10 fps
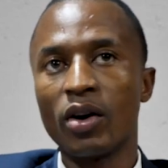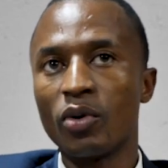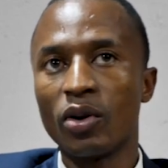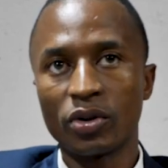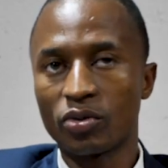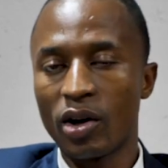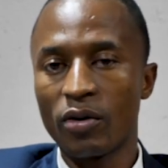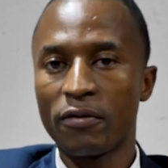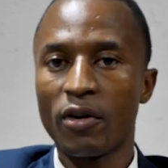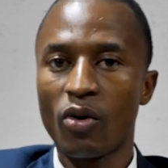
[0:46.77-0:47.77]
We lost one
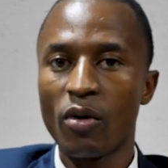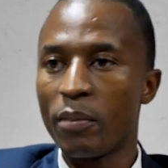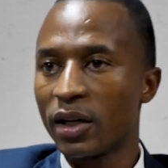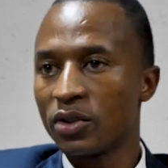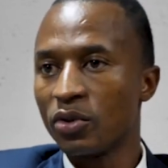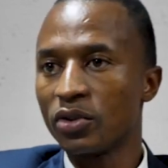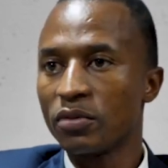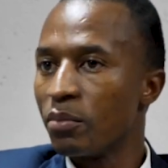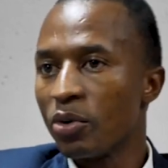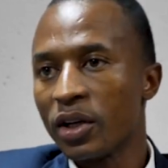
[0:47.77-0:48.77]
of our compatriots,
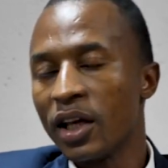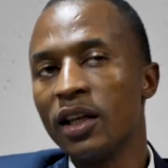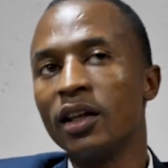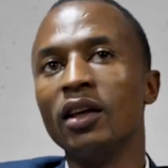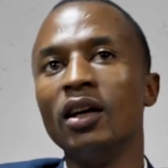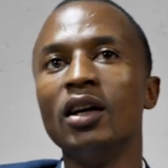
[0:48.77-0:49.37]
Boneni.